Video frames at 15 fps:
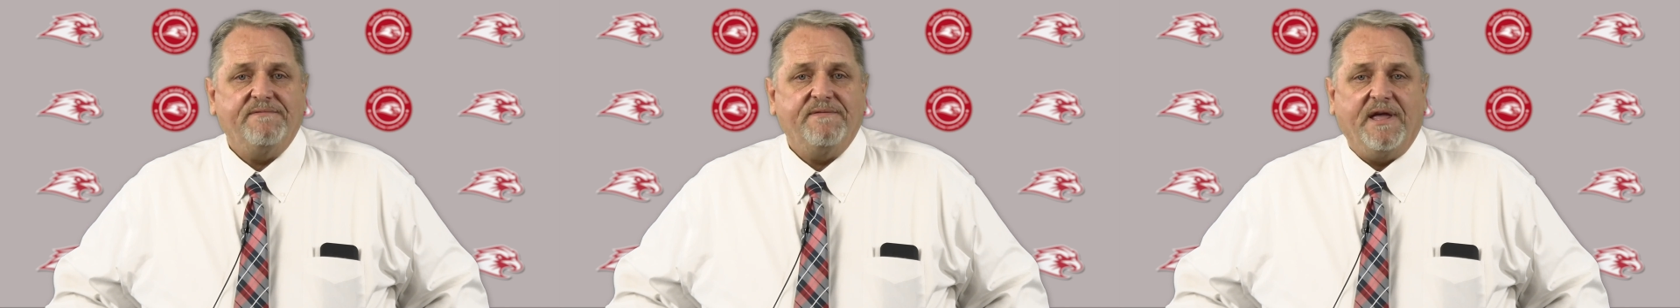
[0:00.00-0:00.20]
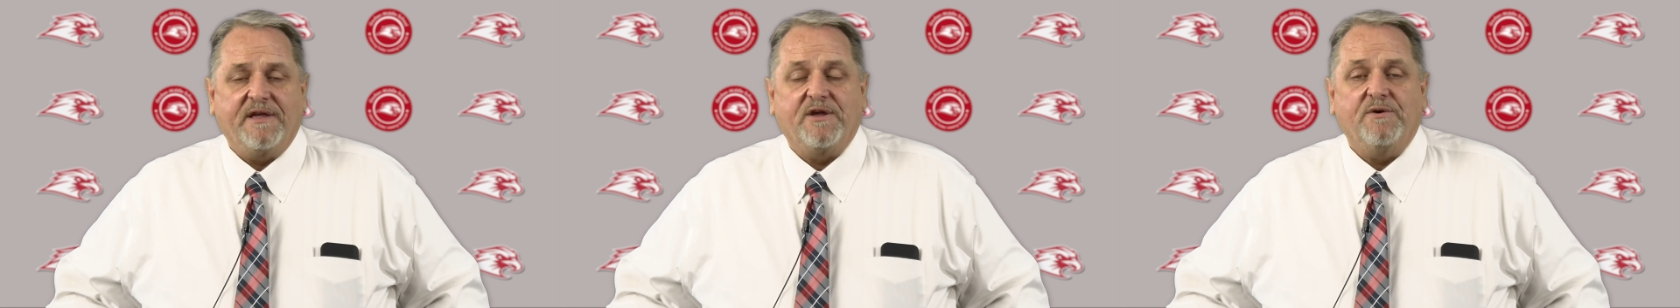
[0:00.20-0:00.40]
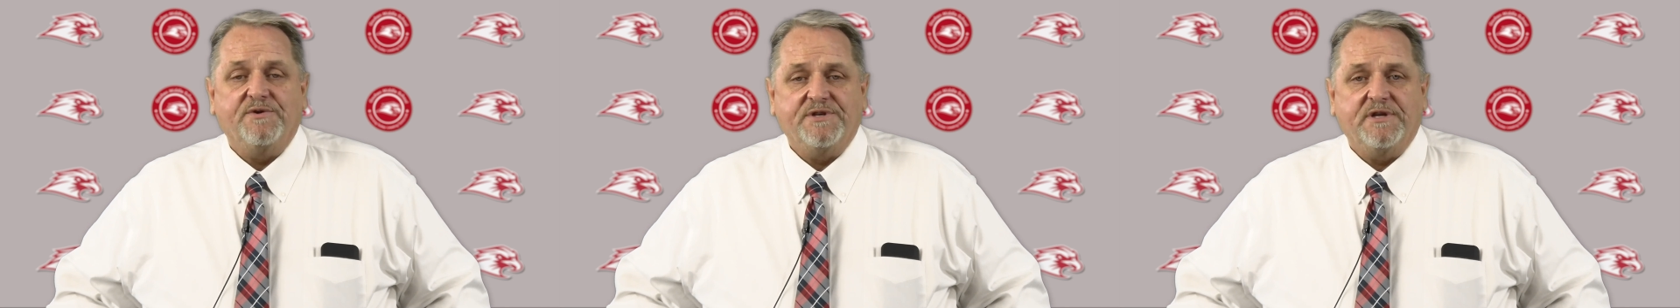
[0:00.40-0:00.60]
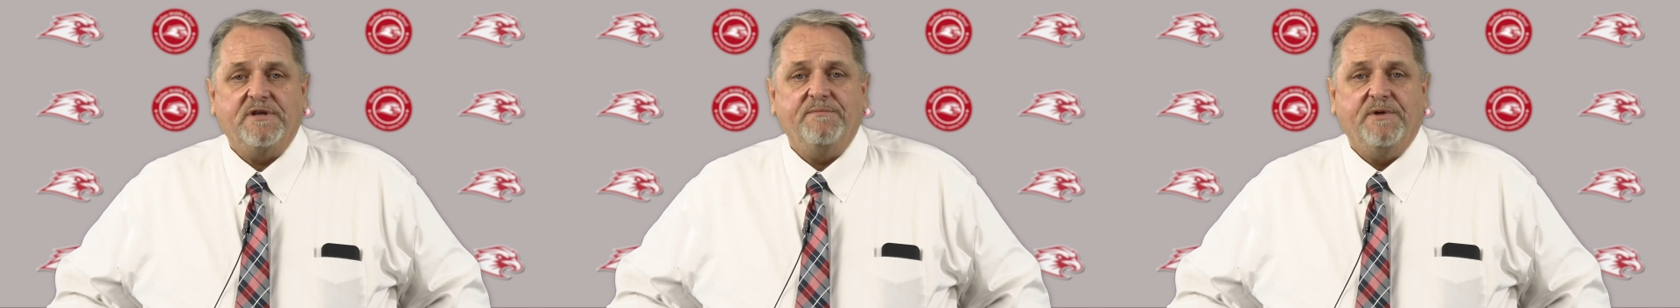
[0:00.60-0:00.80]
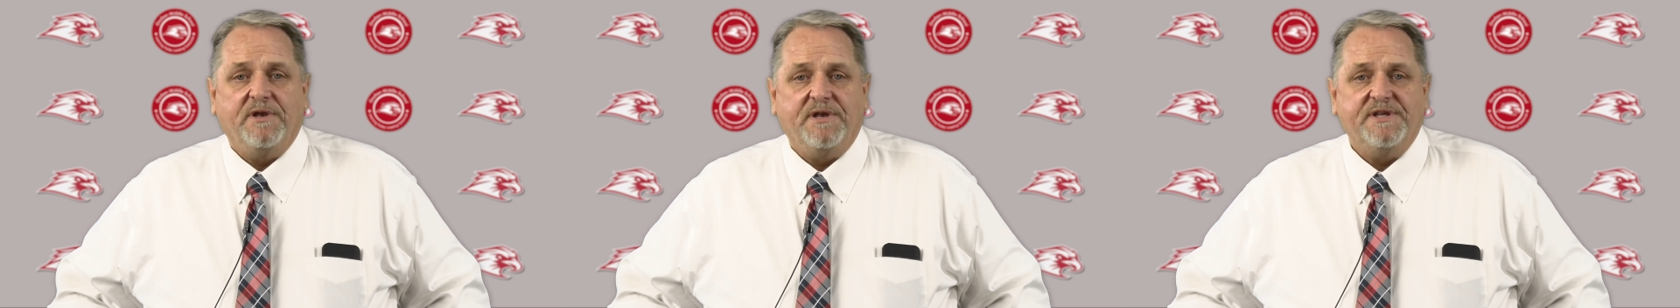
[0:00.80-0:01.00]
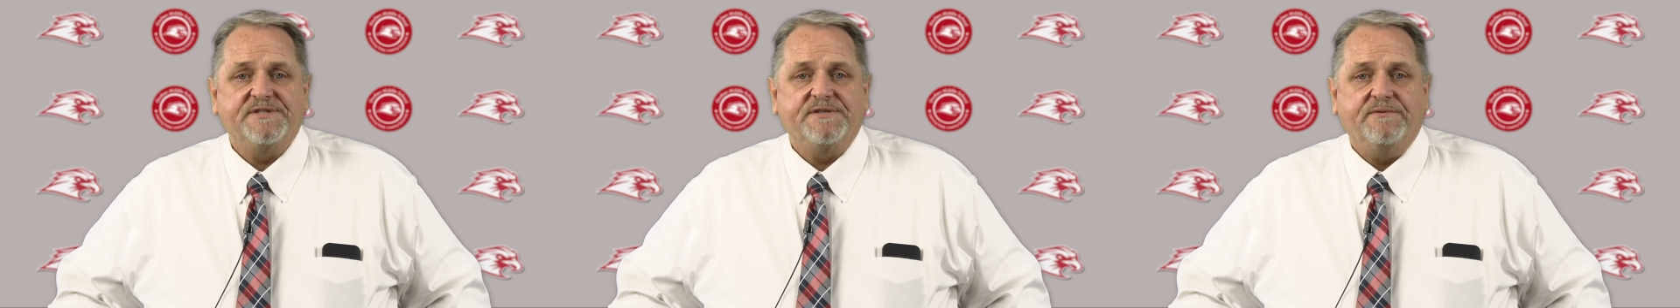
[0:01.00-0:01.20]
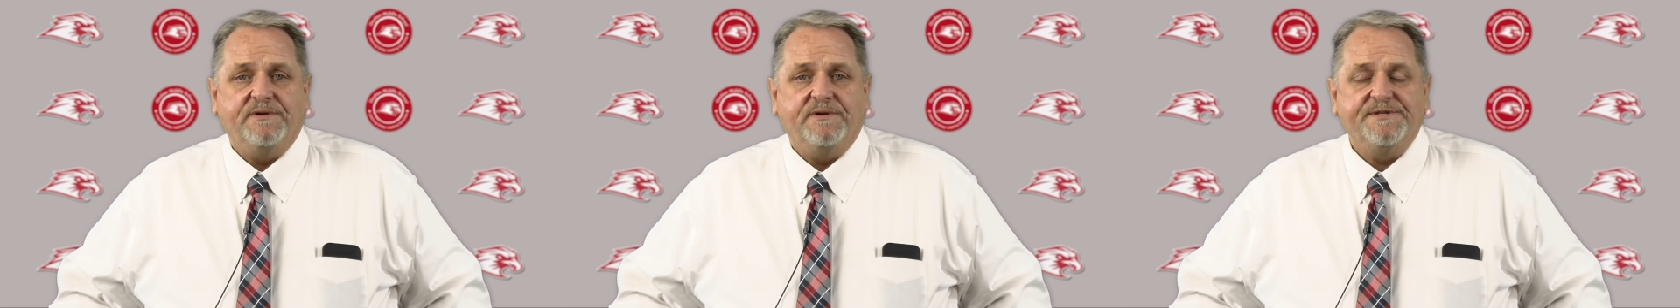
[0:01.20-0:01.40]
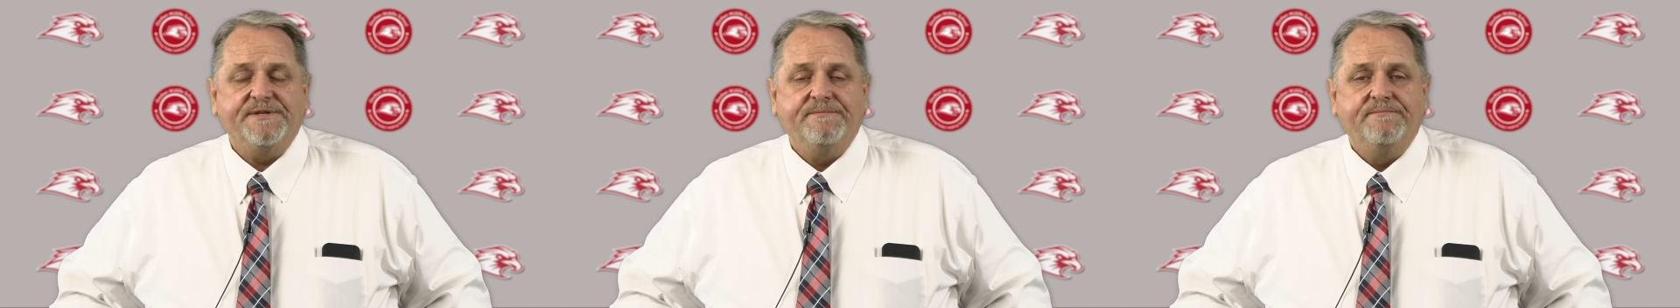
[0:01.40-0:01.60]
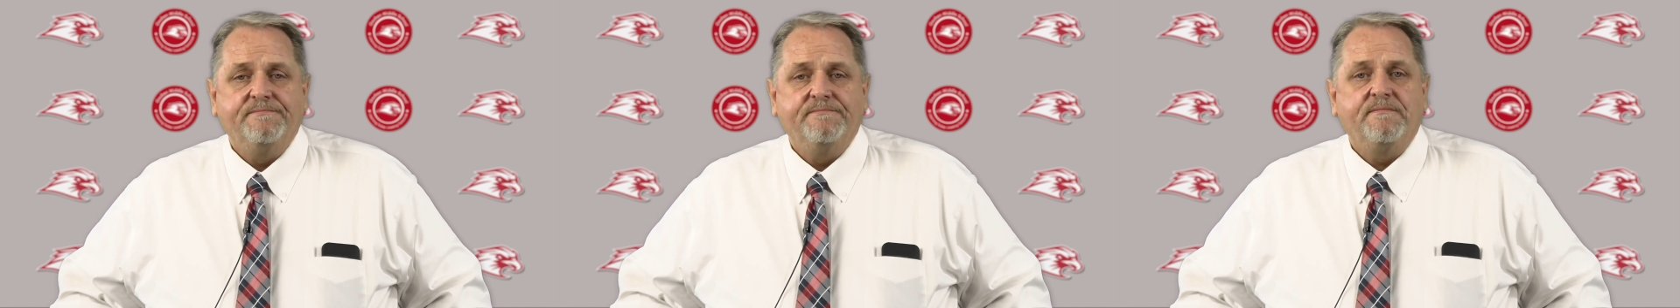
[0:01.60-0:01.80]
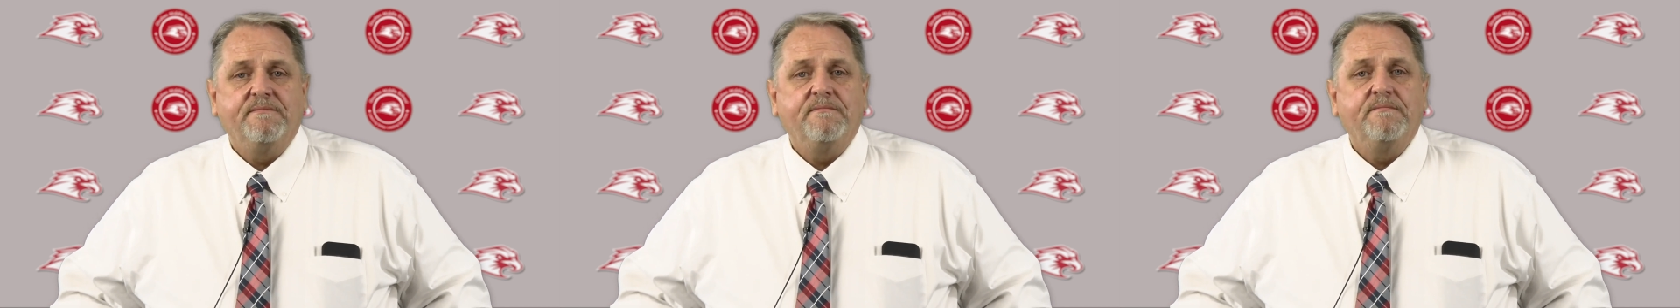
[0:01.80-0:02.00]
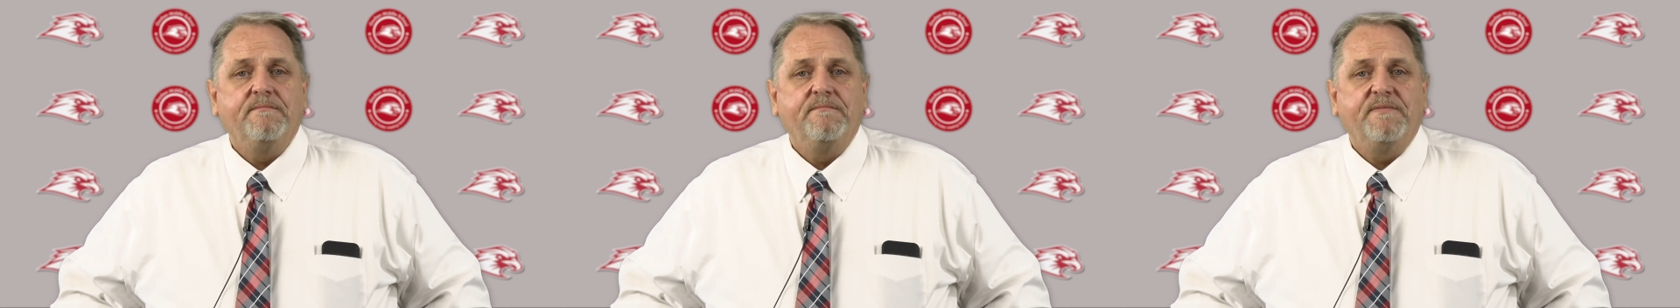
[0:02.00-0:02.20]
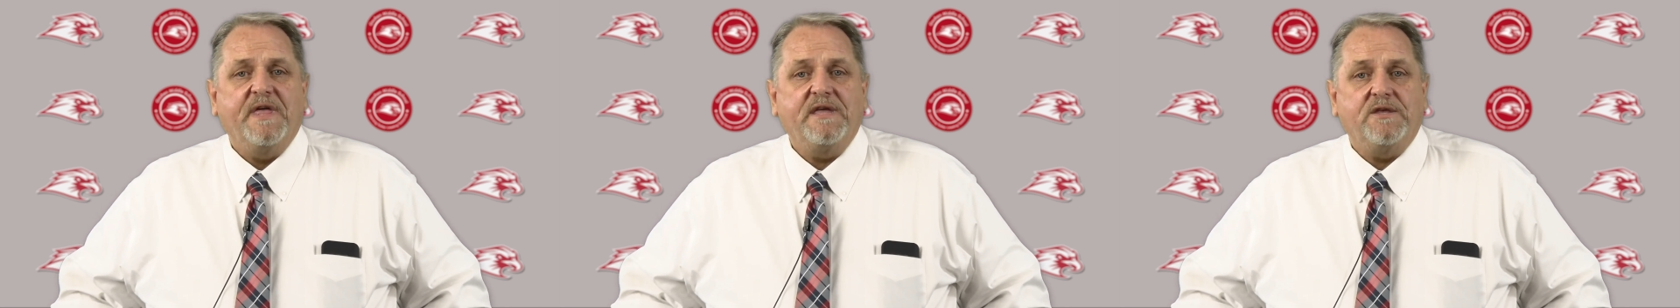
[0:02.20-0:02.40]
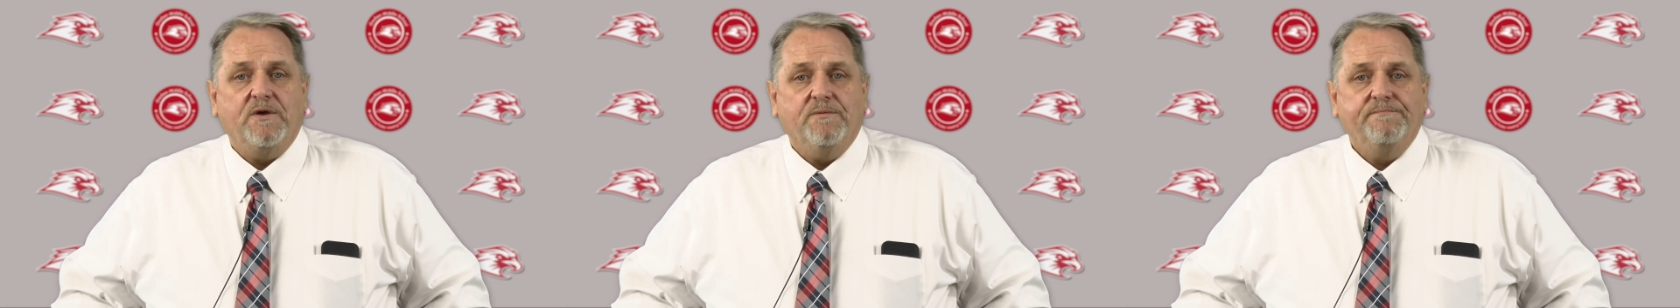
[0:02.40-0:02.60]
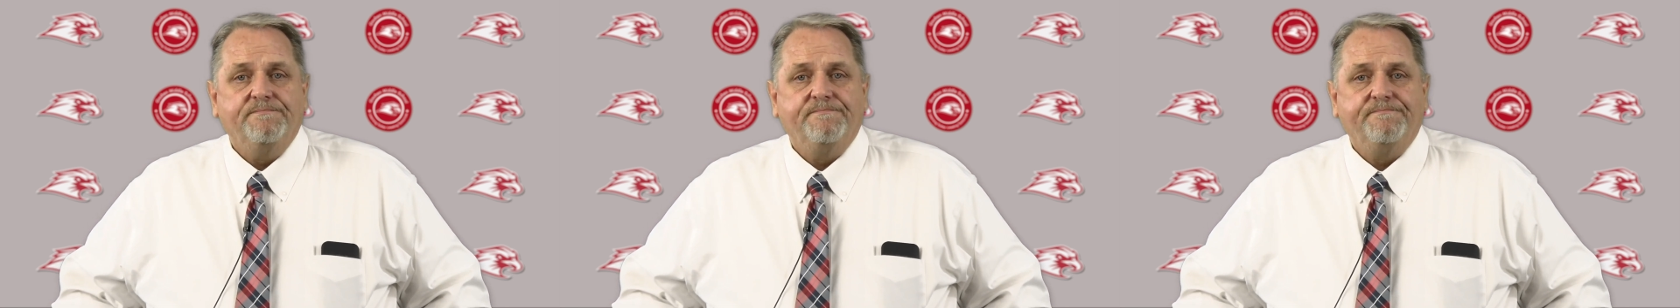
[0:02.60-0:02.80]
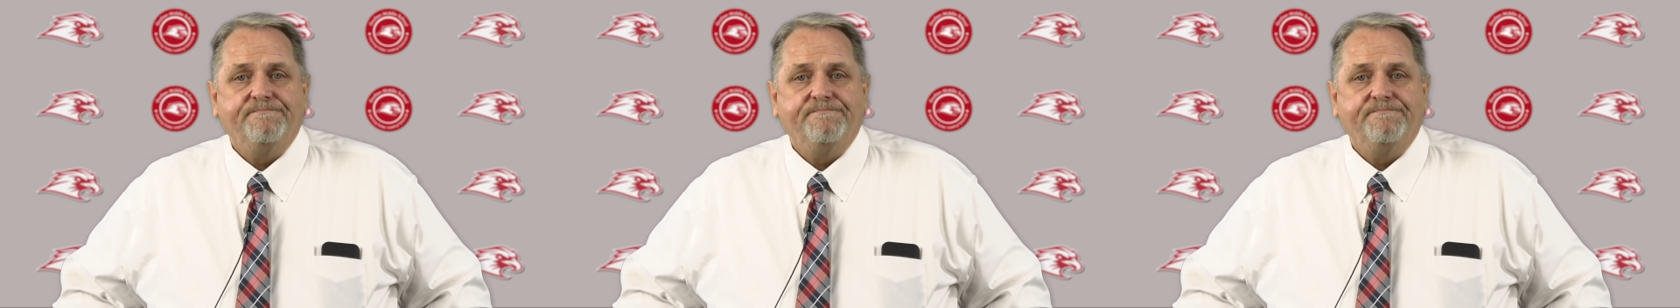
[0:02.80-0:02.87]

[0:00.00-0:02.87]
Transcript: at Goshen Community Schools. Thank you.